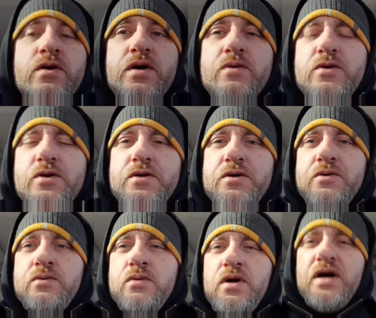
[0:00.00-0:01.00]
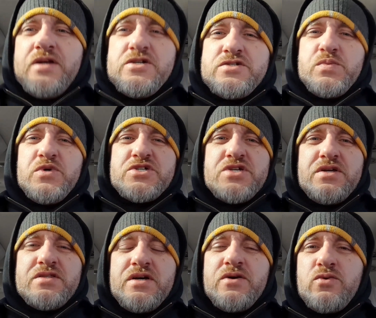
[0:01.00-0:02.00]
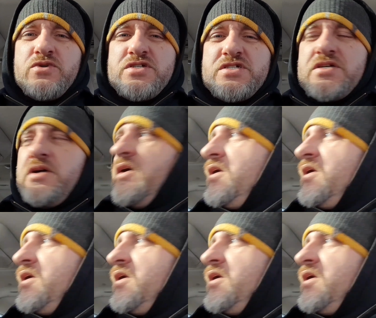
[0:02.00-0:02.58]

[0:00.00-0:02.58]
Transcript: I really do. I just wish that there was